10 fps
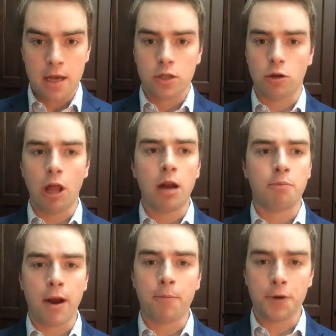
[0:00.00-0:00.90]
So a lot
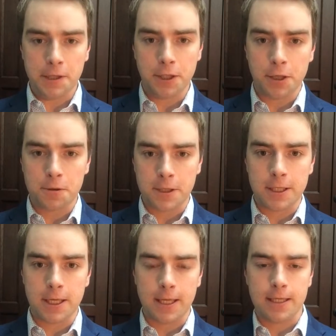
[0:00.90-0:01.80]
of preparation goes
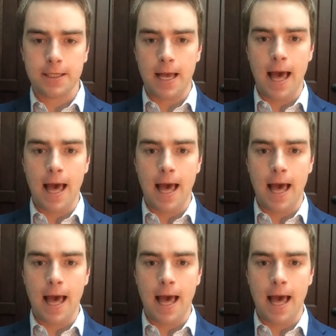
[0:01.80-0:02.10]
into this.